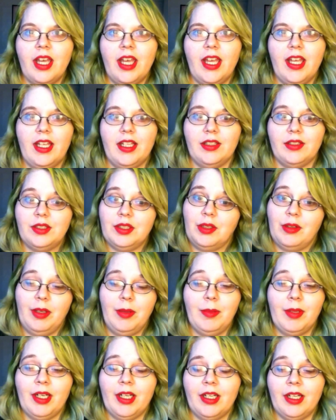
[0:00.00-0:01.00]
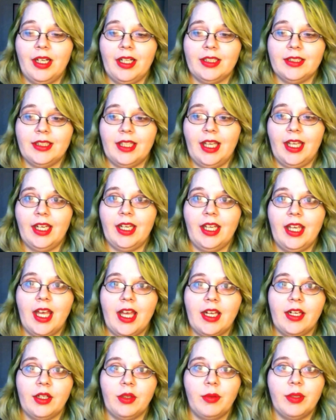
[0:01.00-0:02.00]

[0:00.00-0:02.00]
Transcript: And so he went in the next day and he had a